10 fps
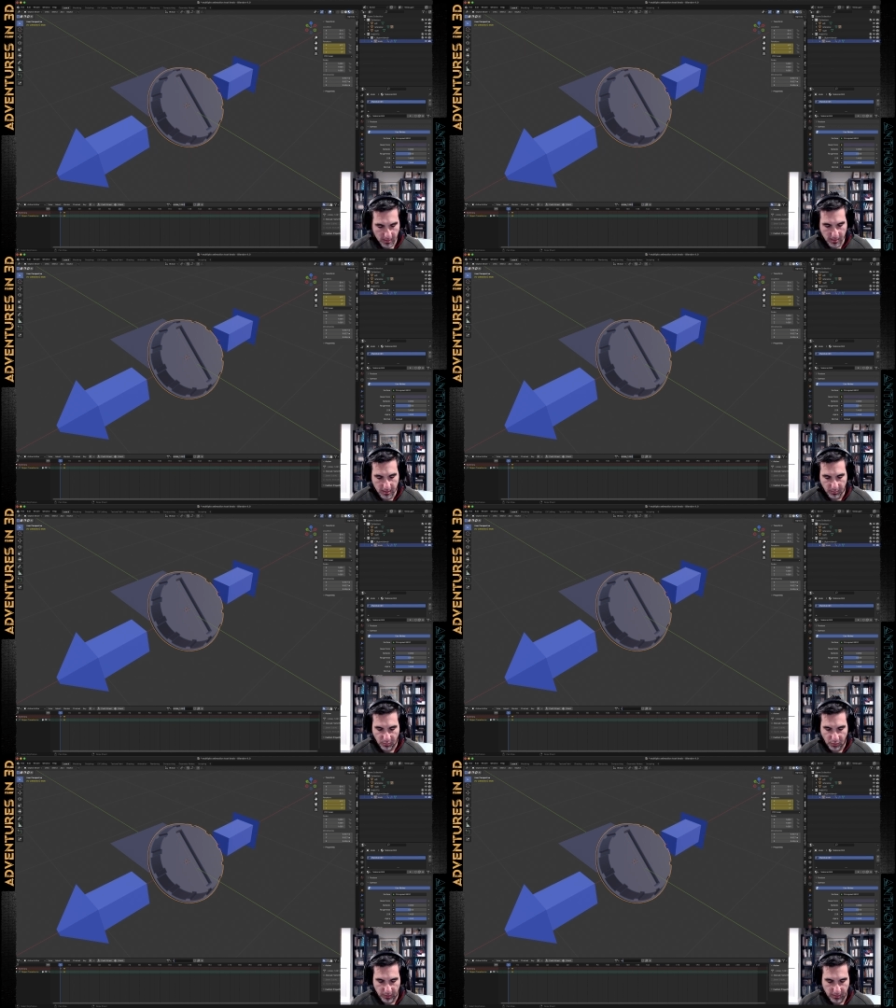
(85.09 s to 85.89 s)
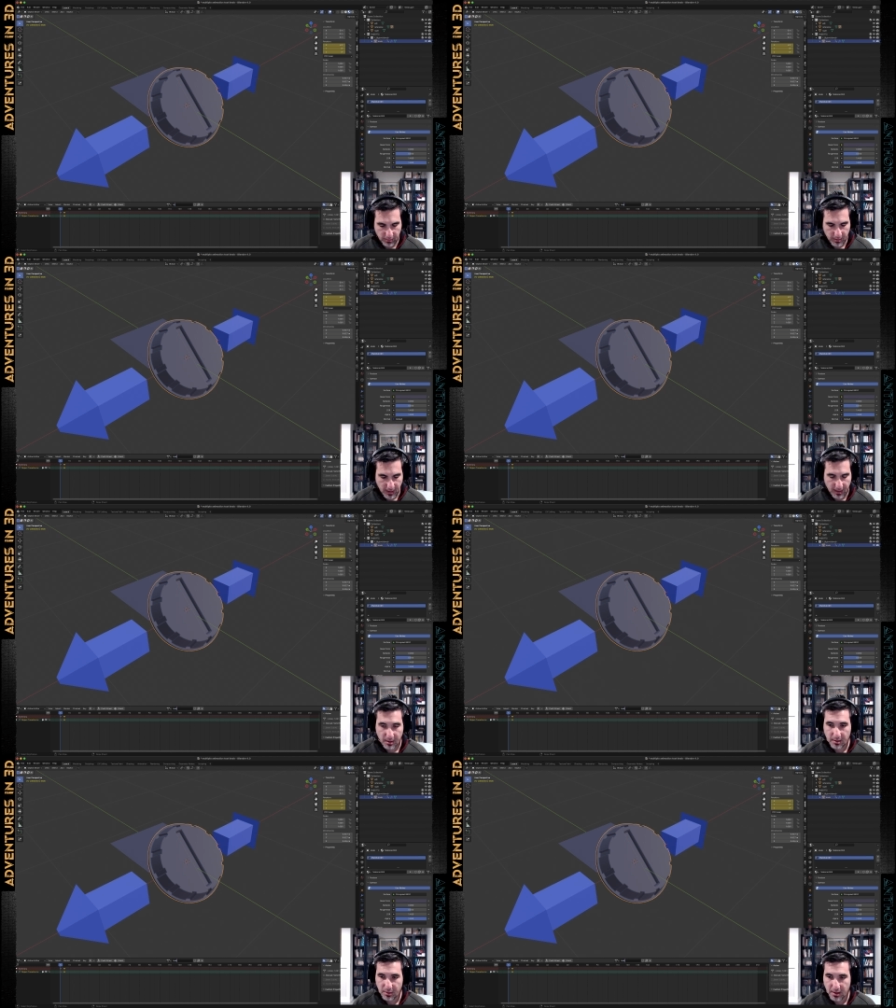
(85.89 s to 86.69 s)
It's important to name
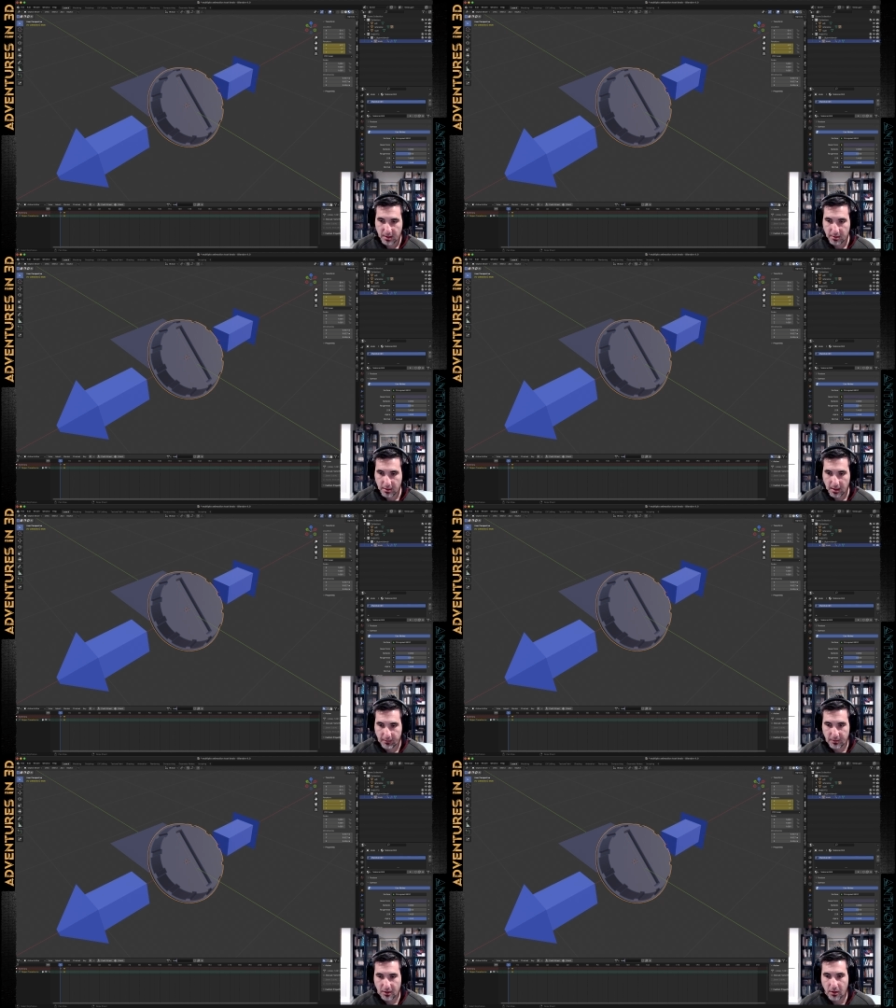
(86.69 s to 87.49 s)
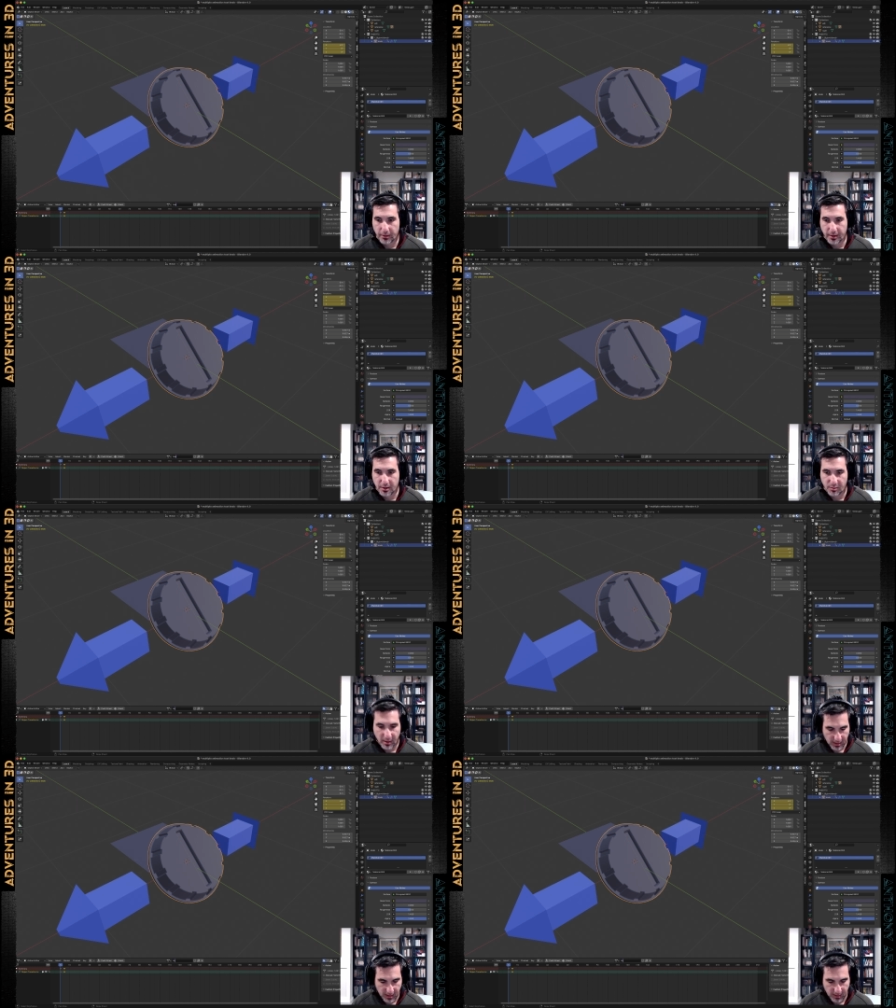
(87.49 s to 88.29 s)
it because you're going to have to call things by
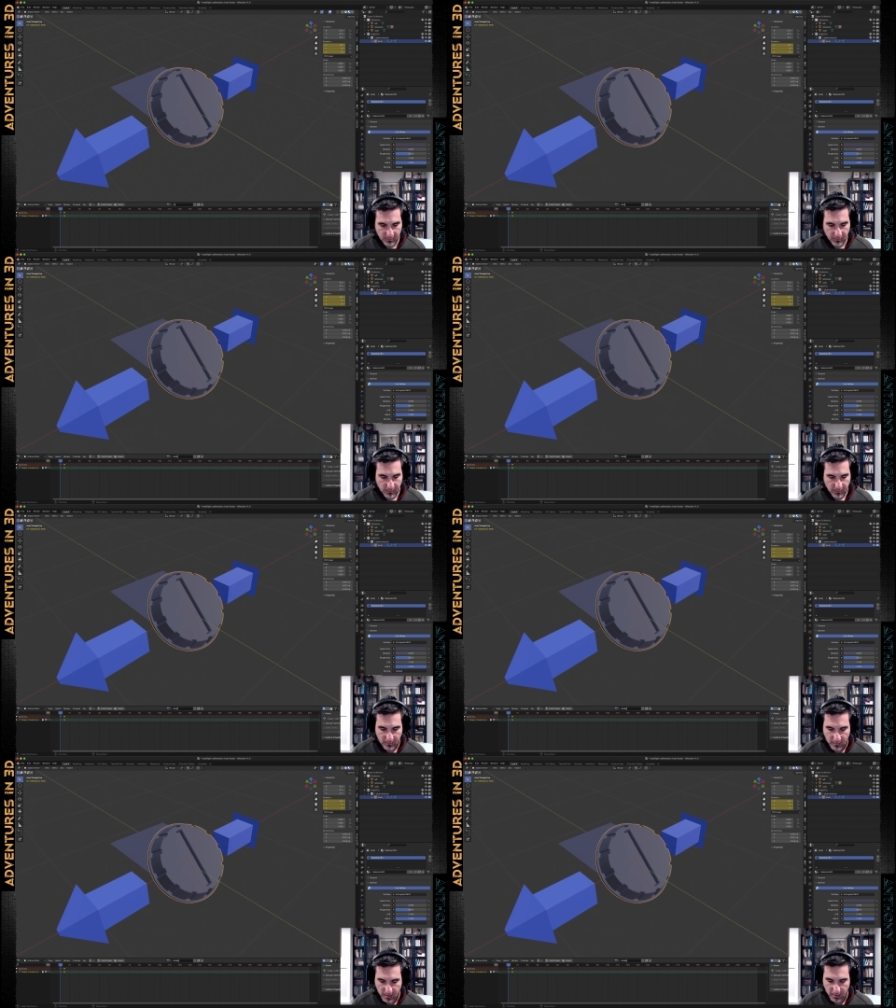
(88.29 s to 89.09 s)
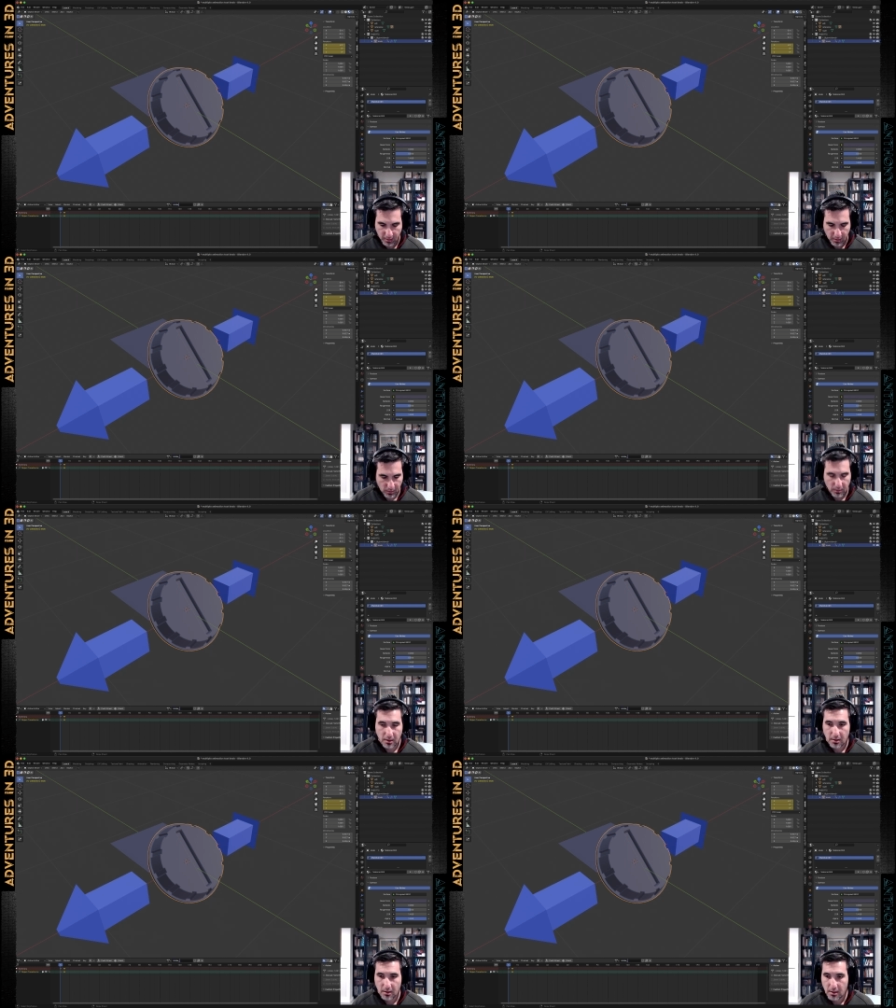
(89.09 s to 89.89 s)
name in the code.
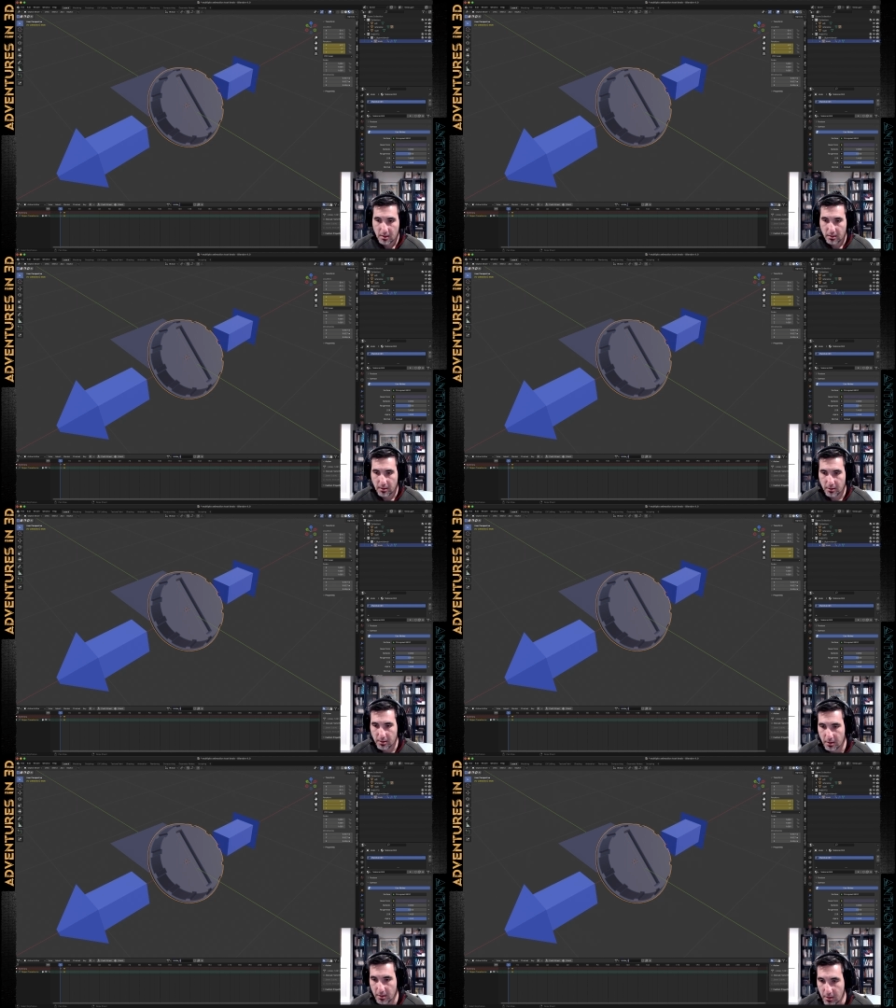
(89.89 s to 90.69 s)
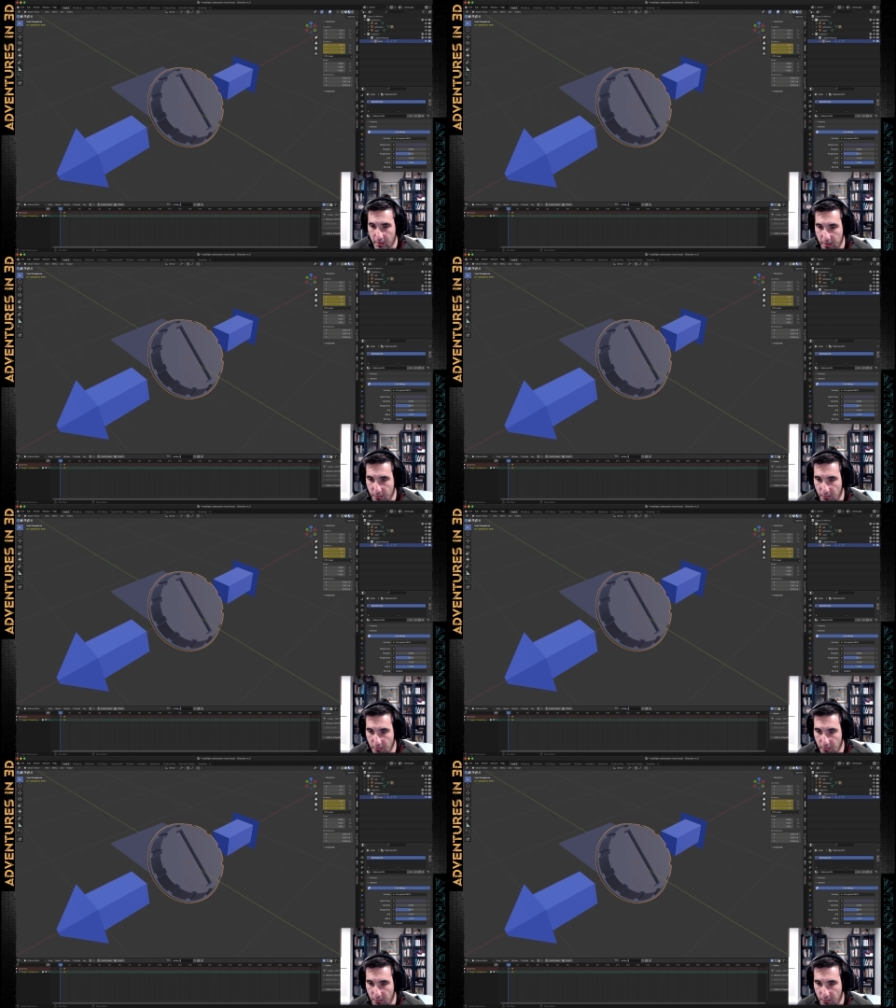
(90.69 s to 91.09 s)
So I'm just going to call this